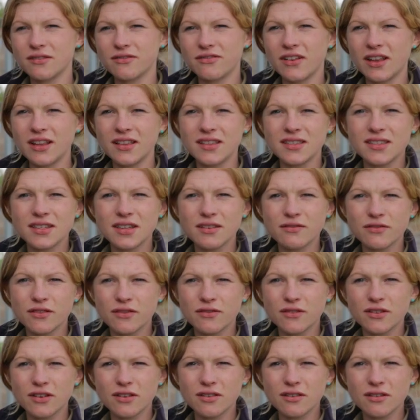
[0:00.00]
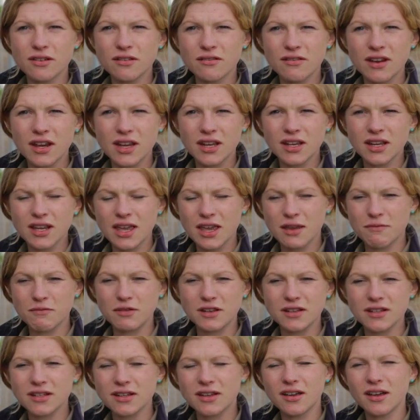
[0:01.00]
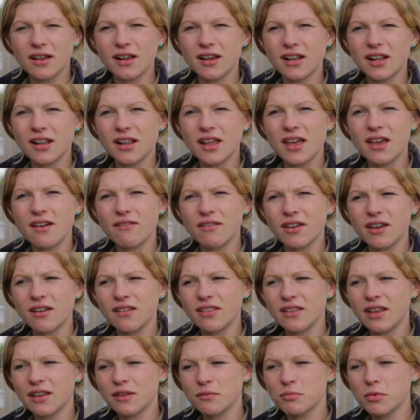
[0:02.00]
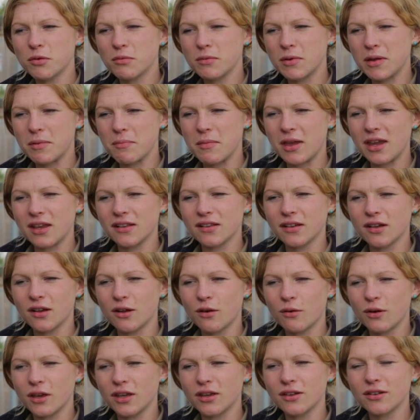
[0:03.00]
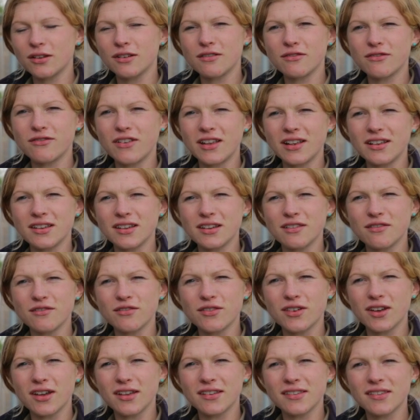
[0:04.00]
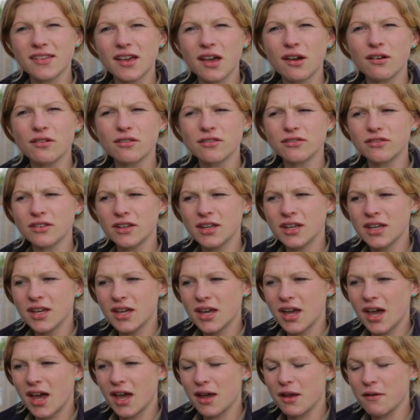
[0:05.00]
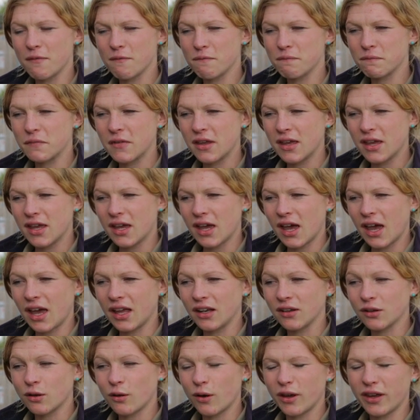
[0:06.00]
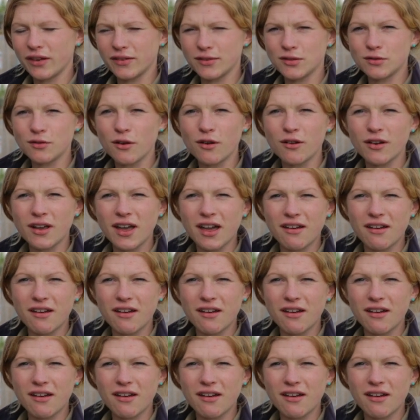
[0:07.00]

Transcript: defensive if another crane came into her little area and that's probably made her quite good at fending for herself um, and quite a strong